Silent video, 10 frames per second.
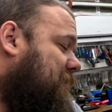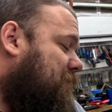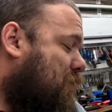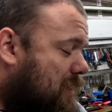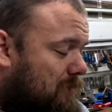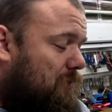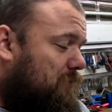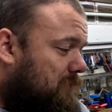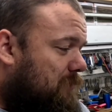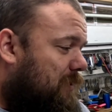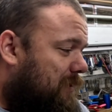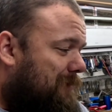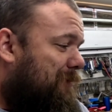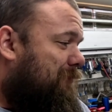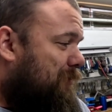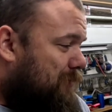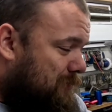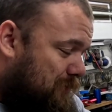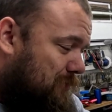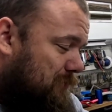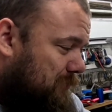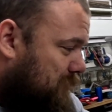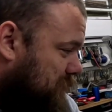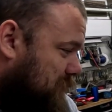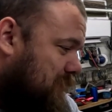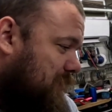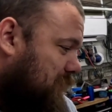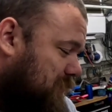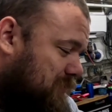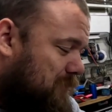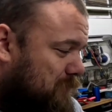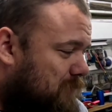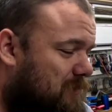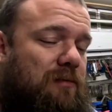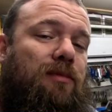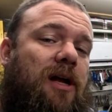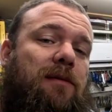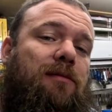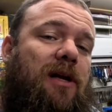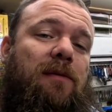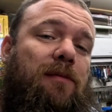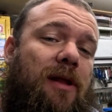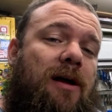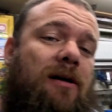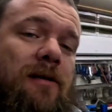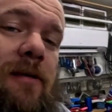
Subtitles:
while also getting over a cold and excuses and blah, blah, blah, blah, blah.